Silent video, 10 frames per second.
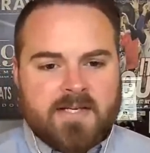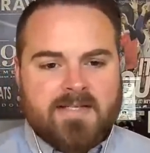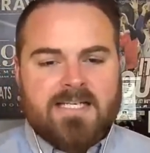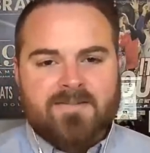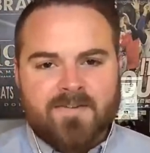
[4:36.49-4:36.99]

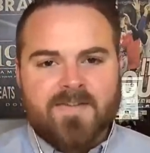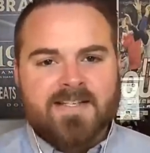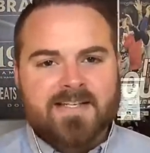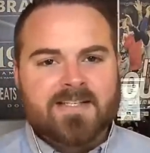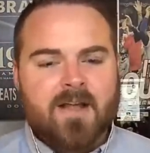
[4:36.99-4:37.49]
Tennessee's
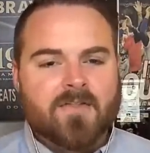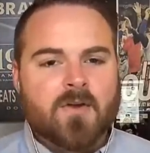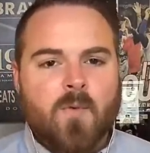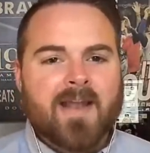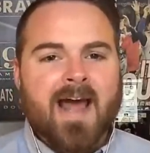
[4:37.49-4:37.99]

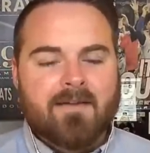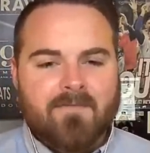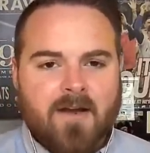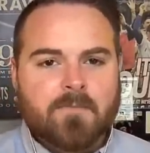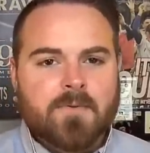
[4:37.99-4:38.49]
56-0 win
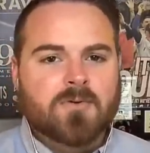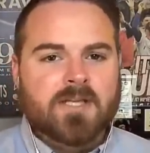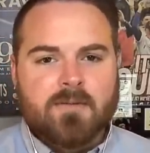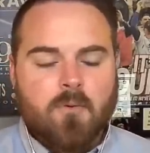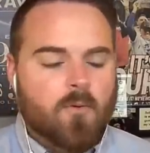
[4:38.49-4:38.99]
at
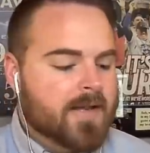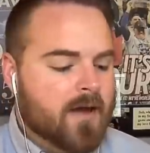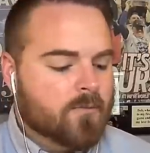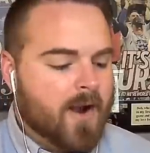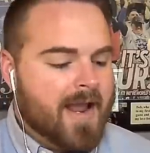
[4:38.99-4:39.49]
Vanderbilt in the pouring
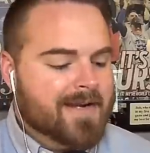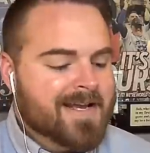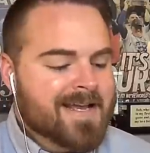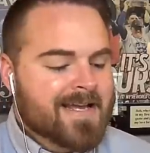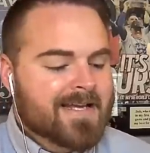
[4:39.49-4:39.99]
down rain.